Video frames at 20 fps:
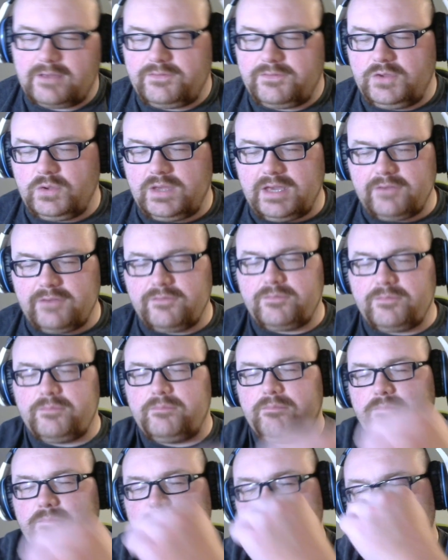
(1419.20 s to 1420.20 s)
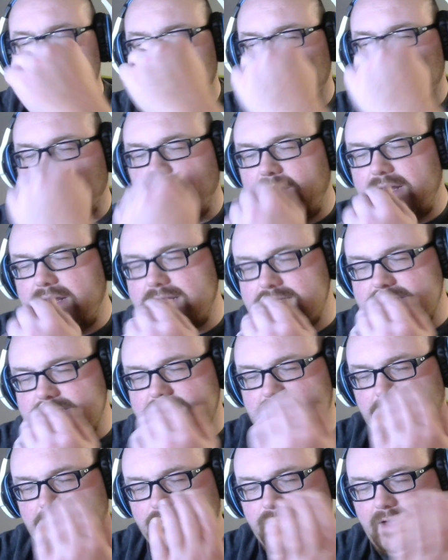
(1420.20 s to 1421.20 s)
give credence to
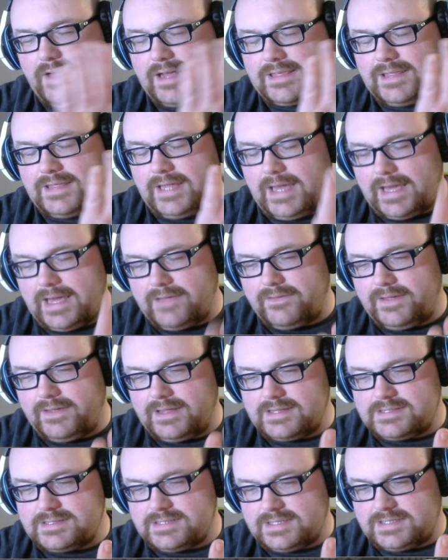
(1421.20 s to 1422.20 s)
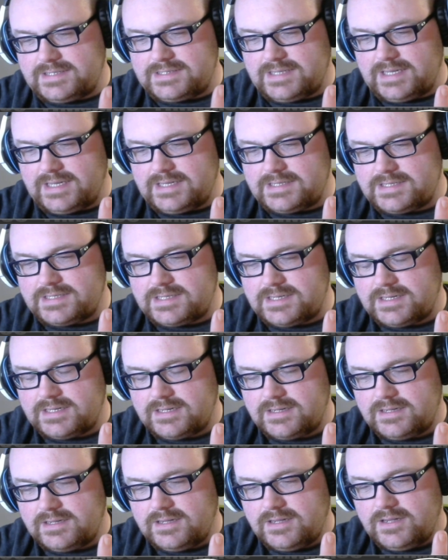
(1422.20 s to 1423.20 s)
the fact that aliens exist,
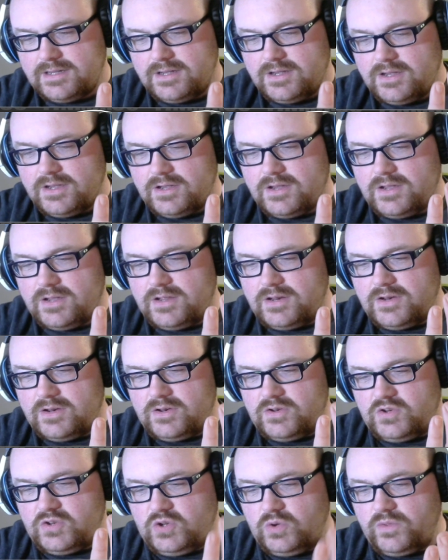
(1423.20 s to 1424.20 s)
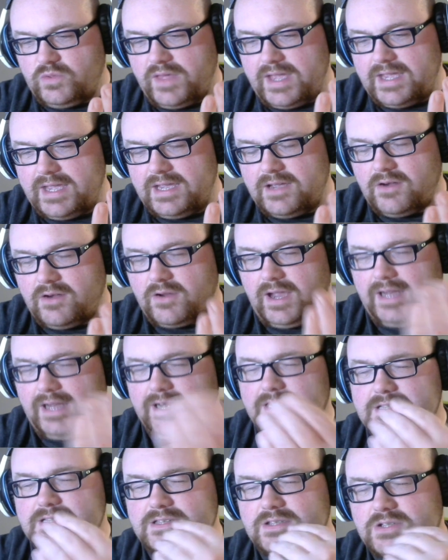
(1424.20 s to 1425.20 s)
do they okay,
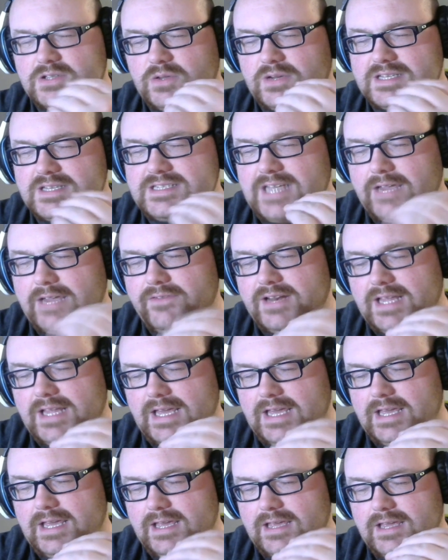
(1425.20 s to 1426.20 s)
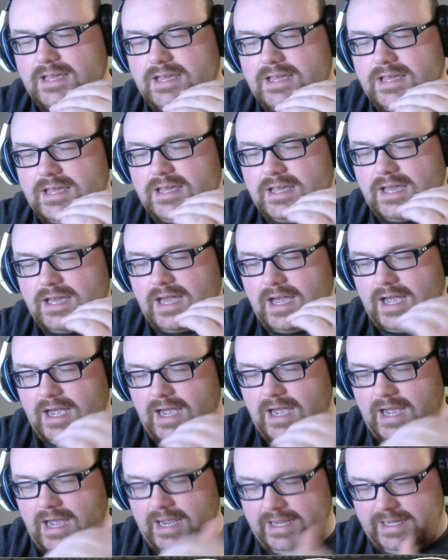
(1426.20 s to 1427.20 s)
so does David
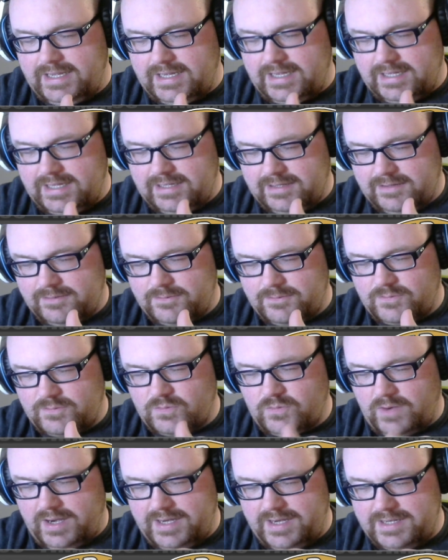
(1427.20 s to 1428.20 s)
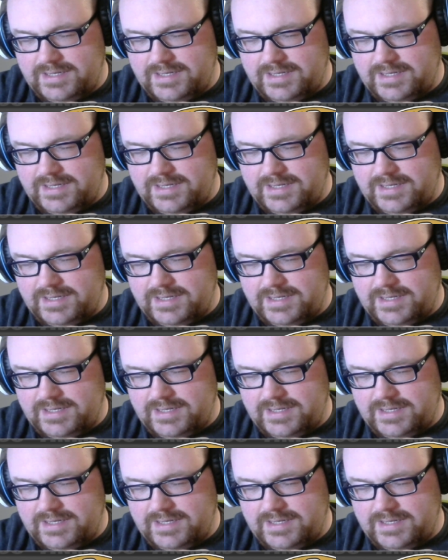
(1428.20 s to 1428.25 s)
Icke, right?